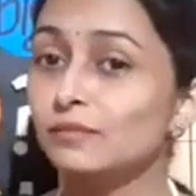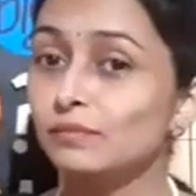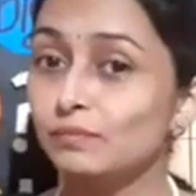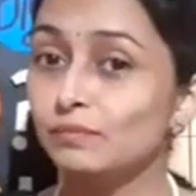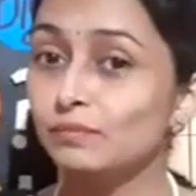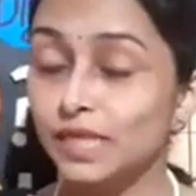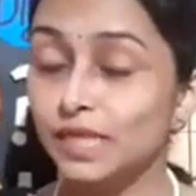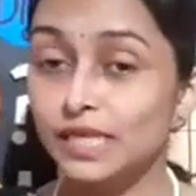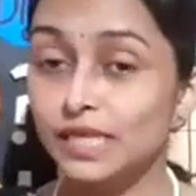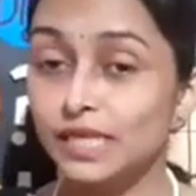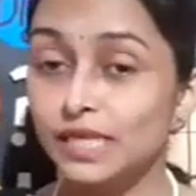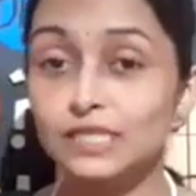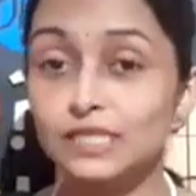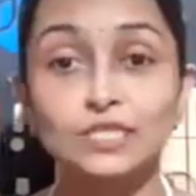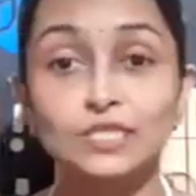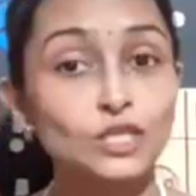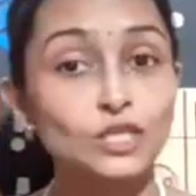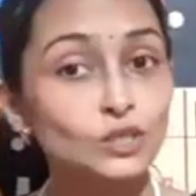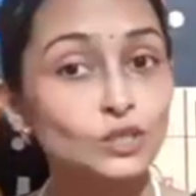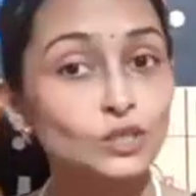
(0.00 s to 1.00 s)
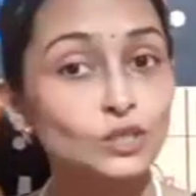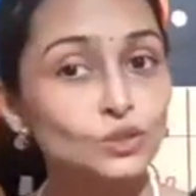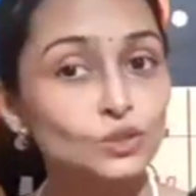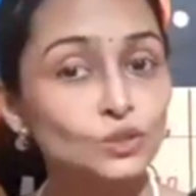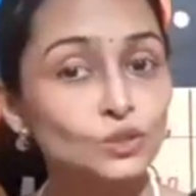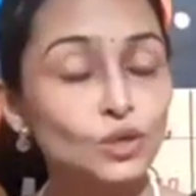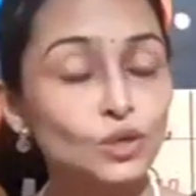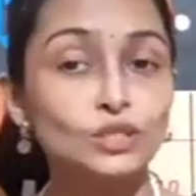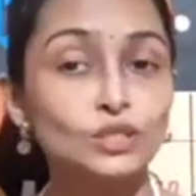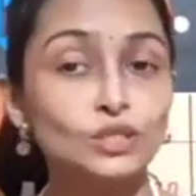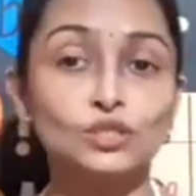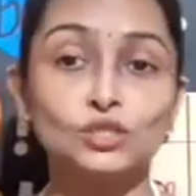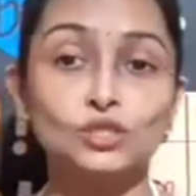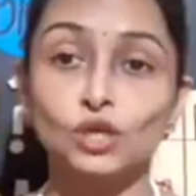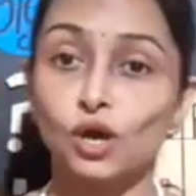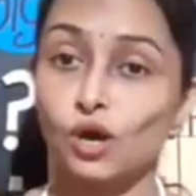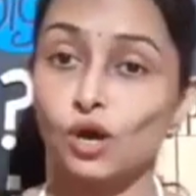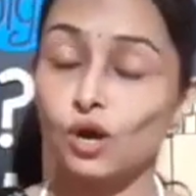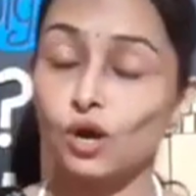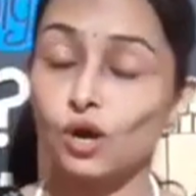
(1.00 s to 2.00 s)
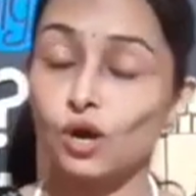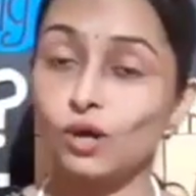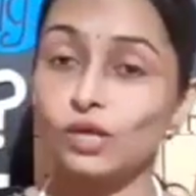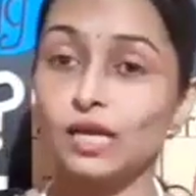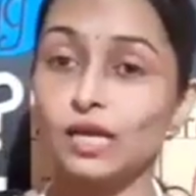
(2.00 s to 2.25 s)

Please do not talk.